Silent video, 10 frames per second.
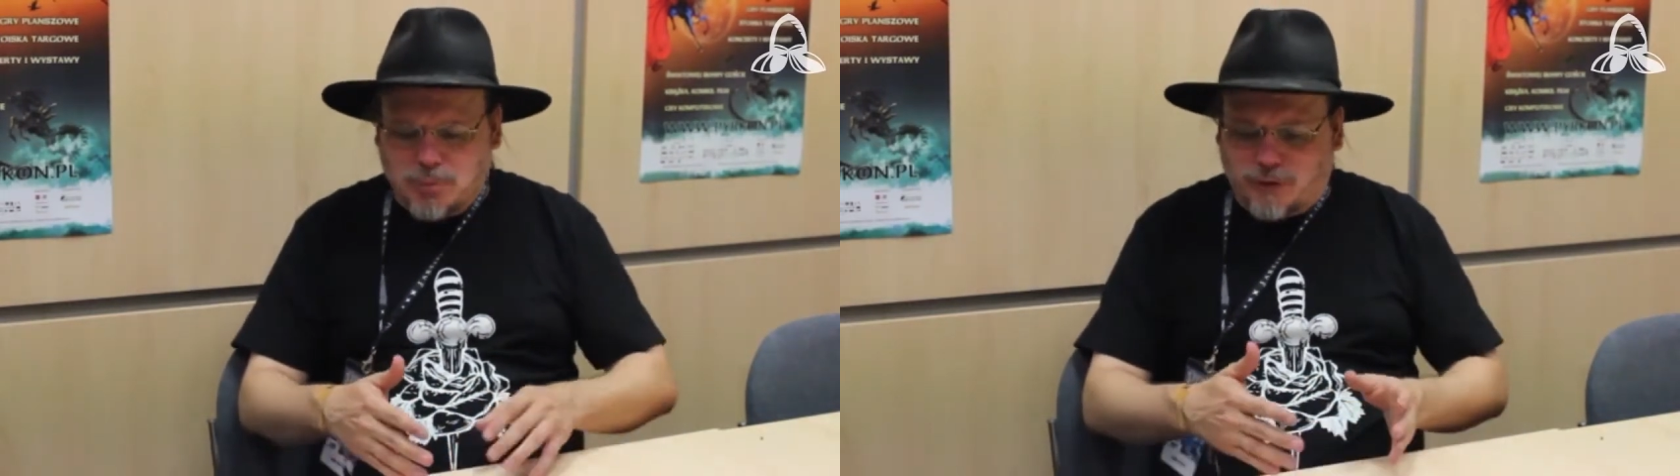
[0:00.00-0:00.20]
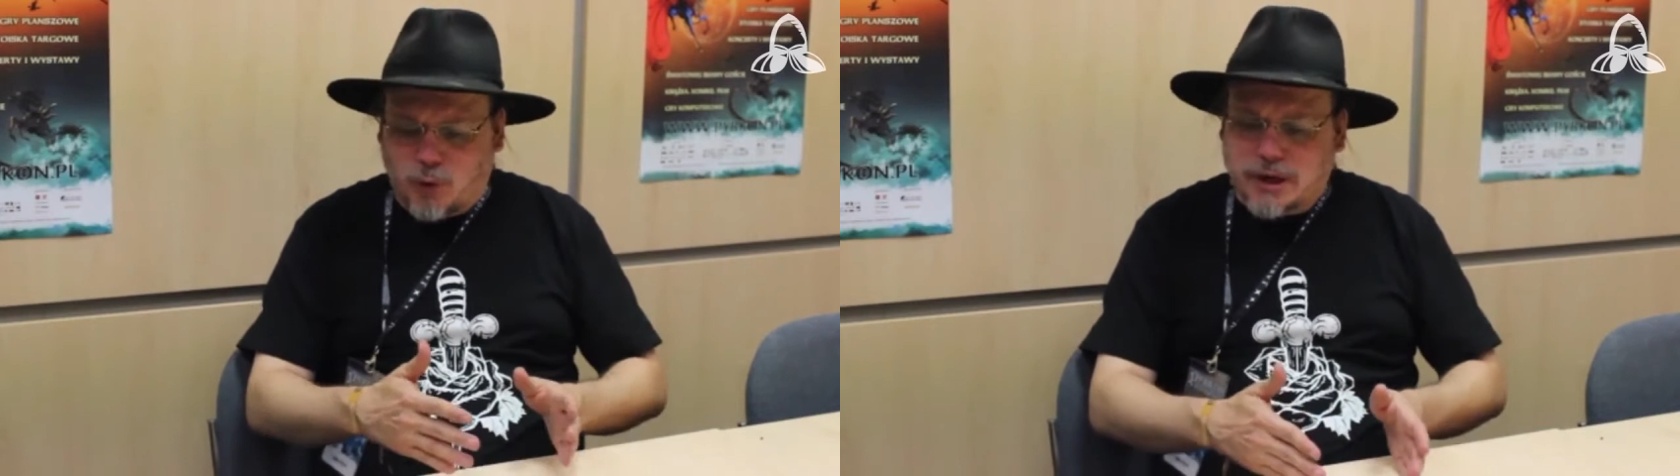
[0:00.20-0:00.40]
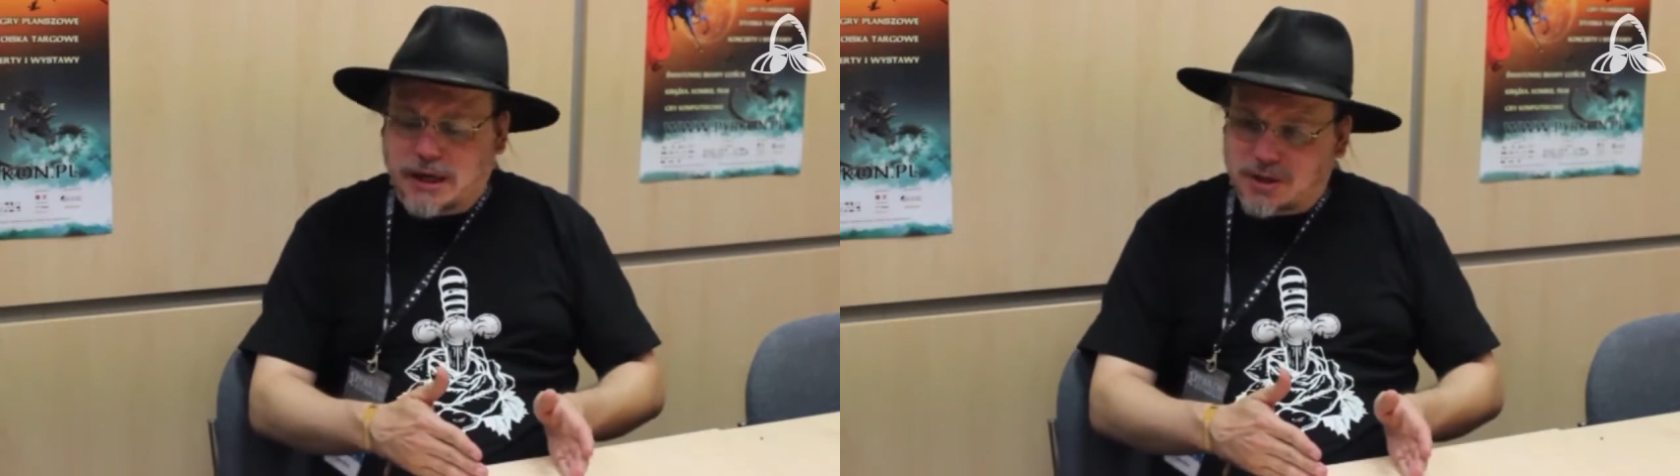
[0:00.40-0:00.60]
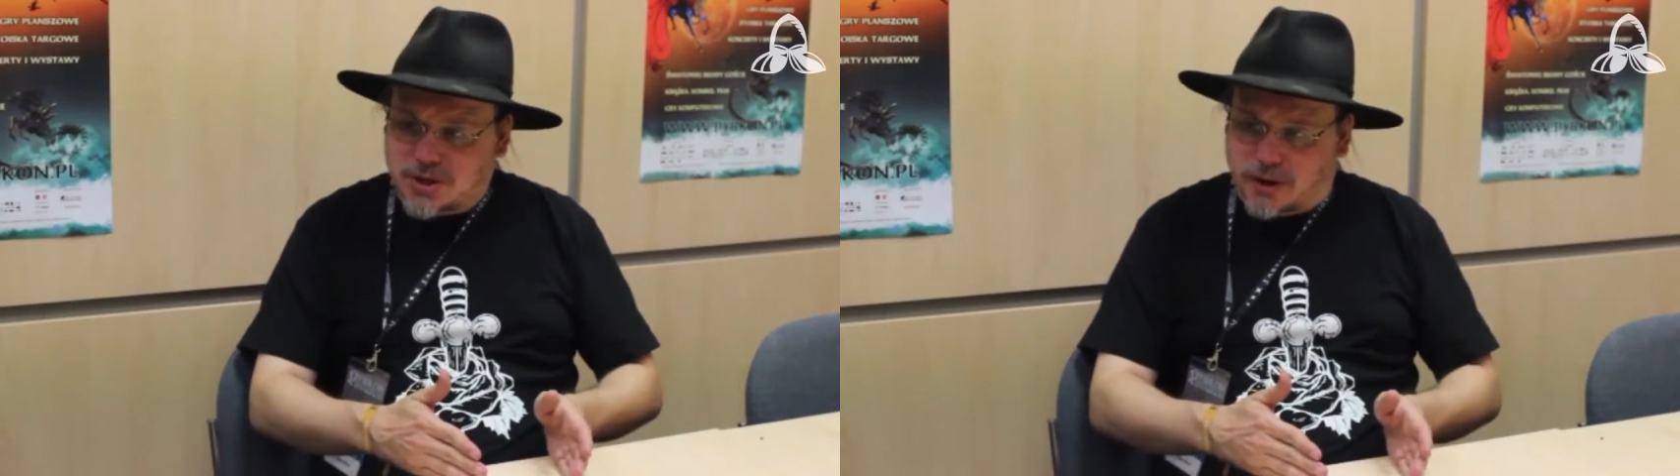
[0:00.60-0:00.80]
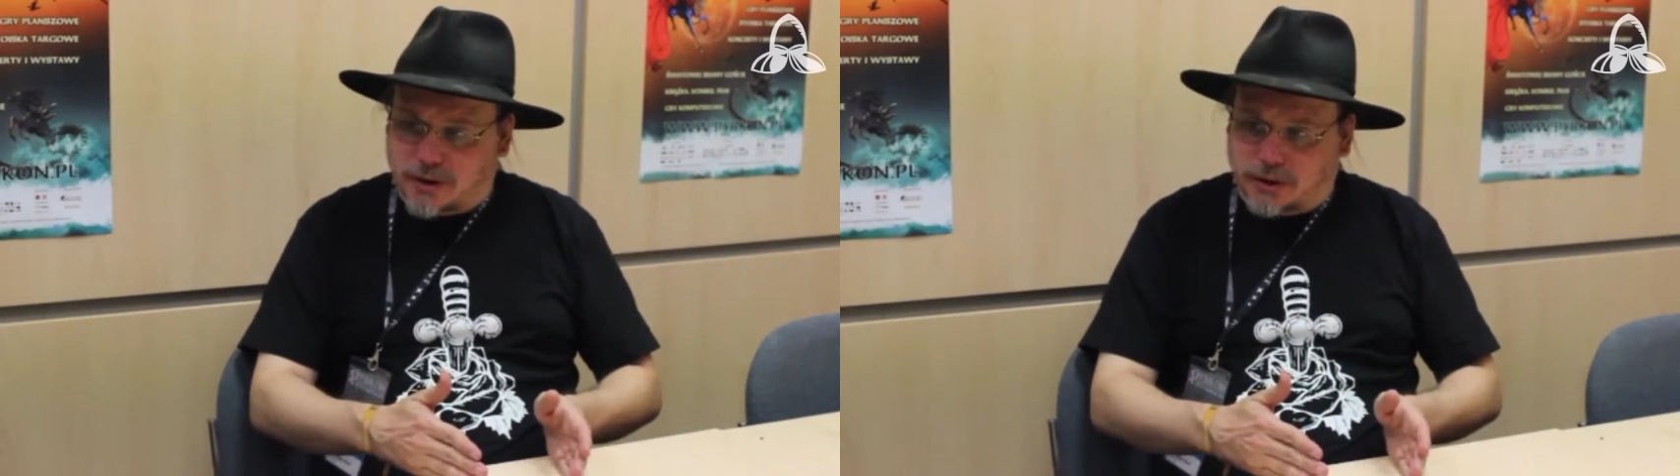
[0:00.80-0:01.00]
Before
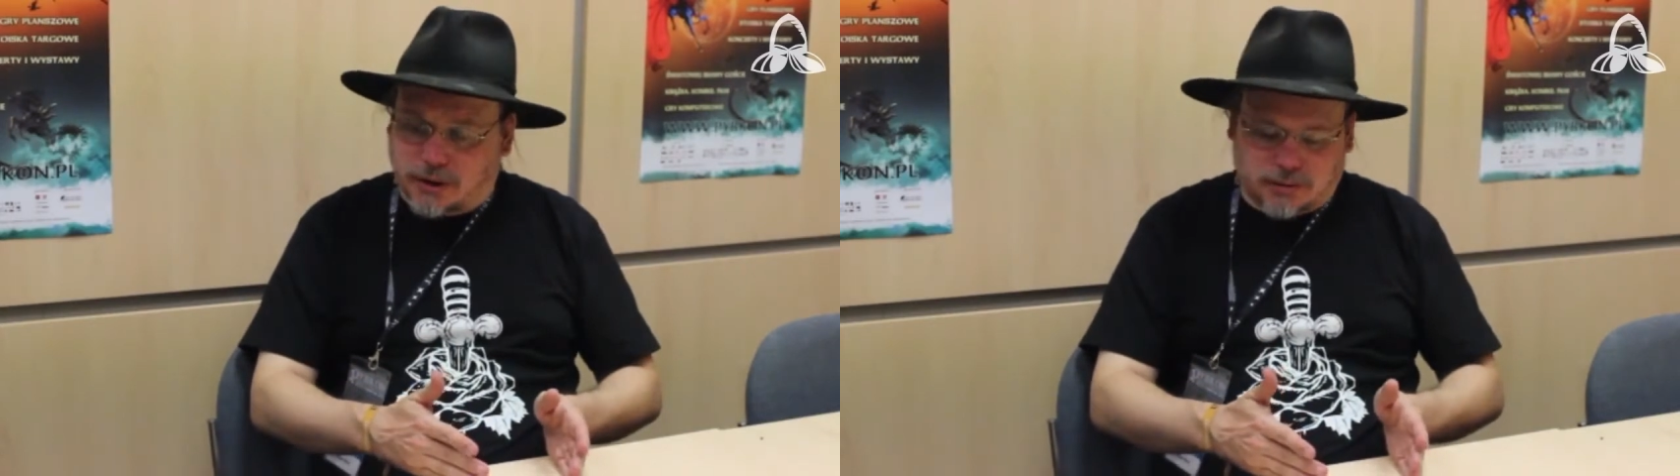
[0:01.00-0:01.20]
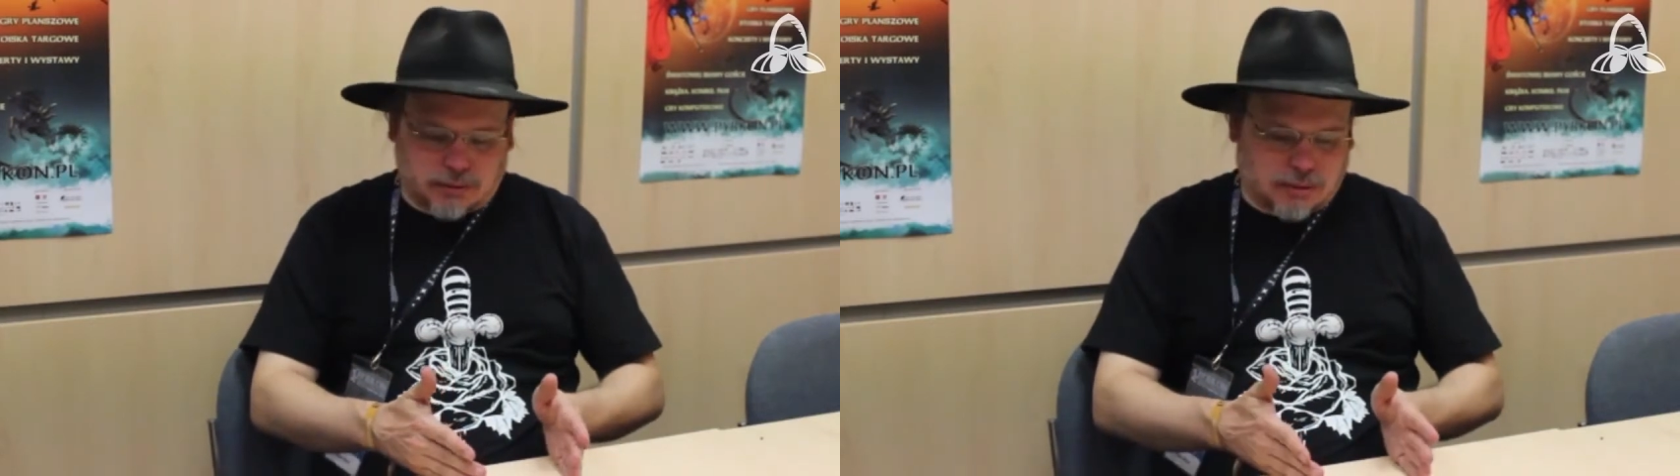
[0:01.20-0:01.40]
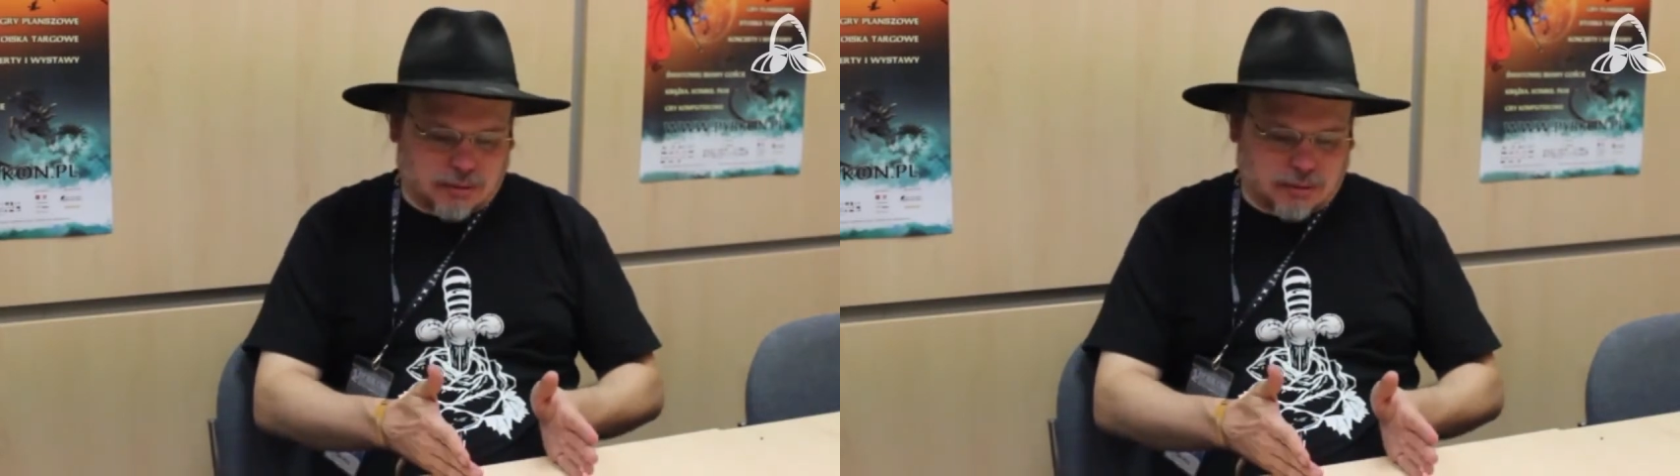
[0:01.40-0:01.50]
Kickstarter,